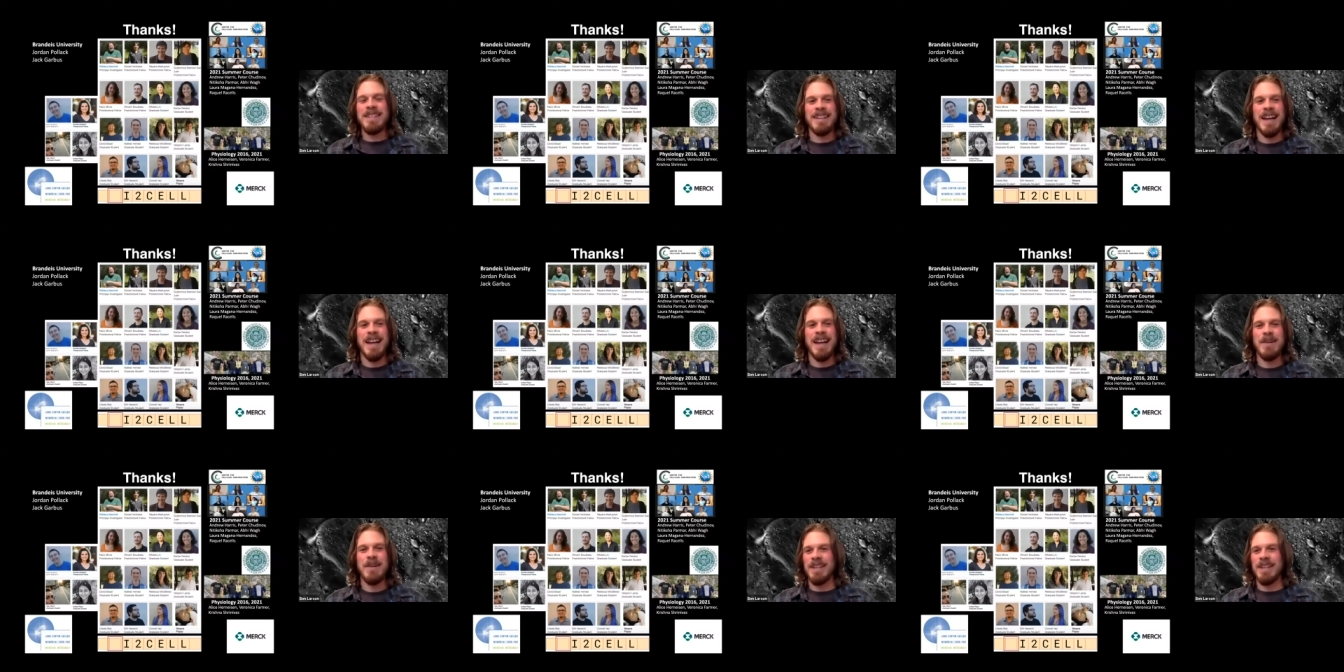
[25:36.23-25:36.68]

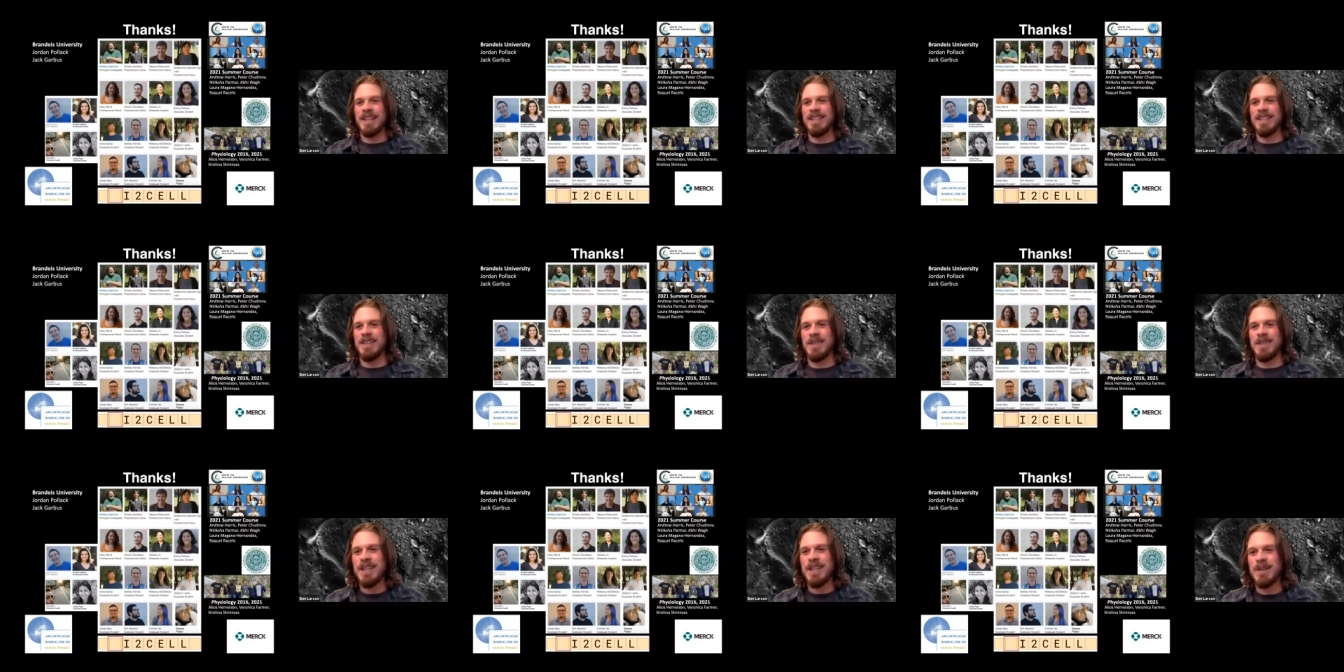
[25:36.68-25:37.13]
I would like
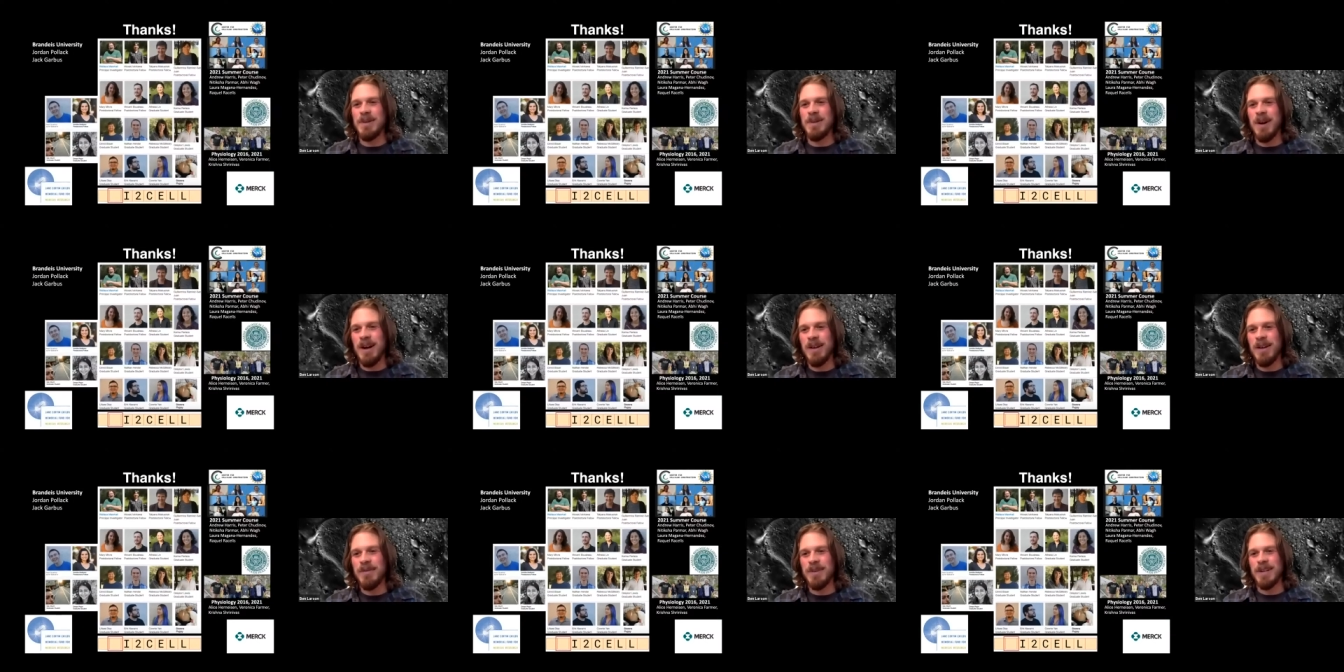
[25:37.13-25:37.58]
to thank you
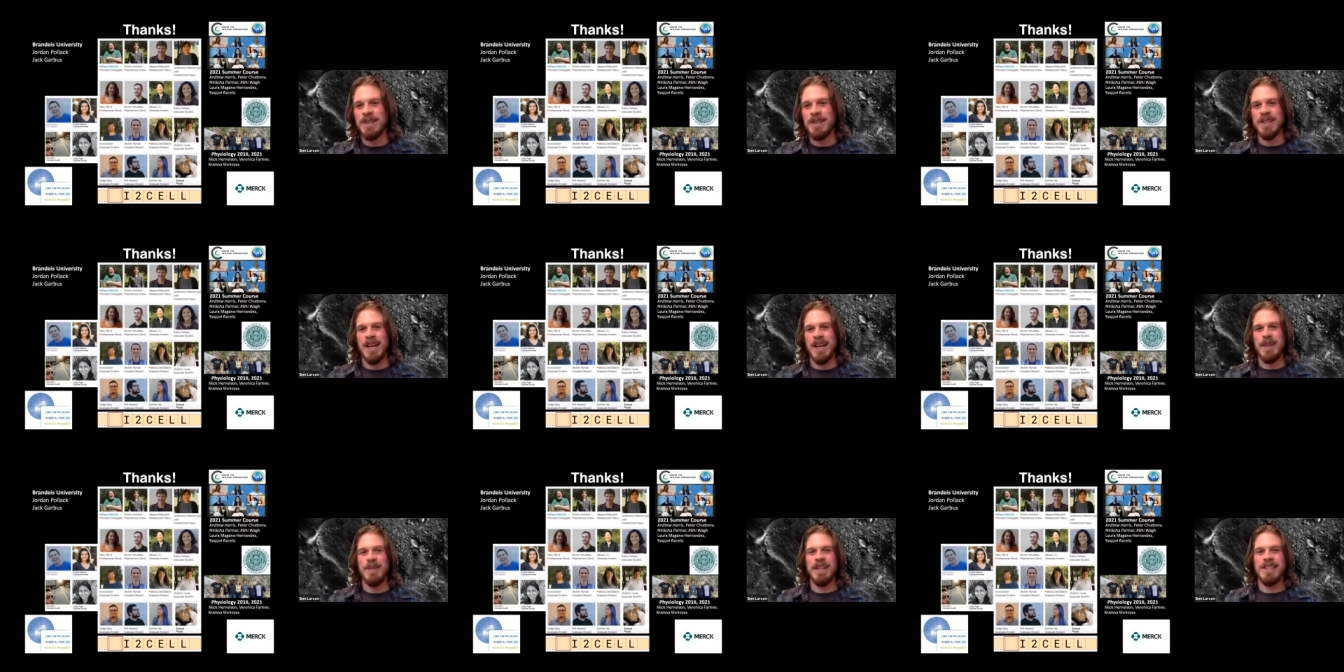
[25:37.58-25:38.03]
all for your
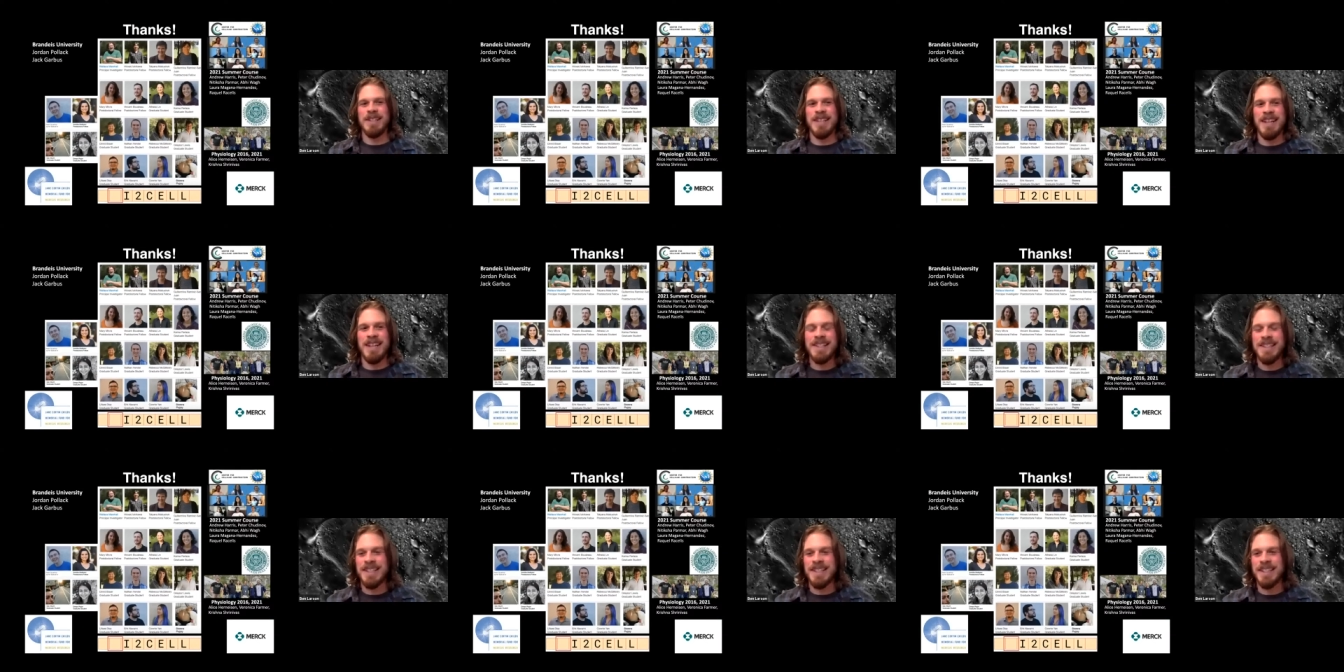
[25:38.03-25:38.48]
time and
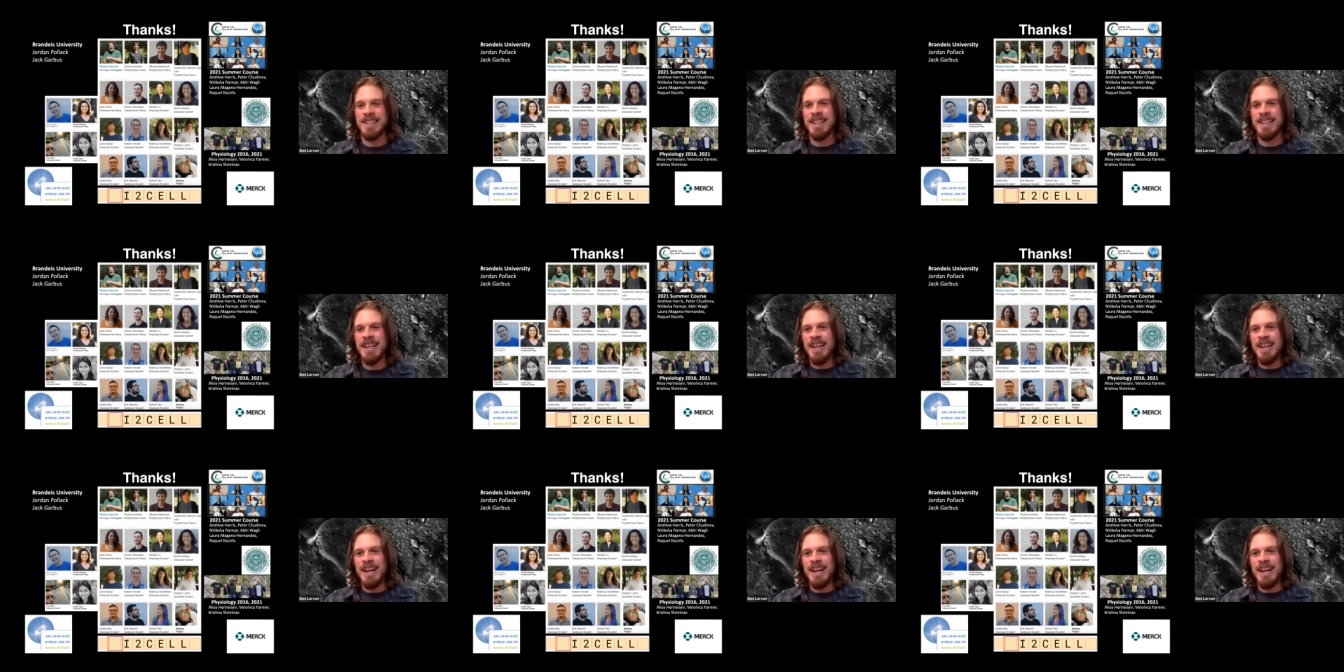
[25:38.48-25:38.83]
attention.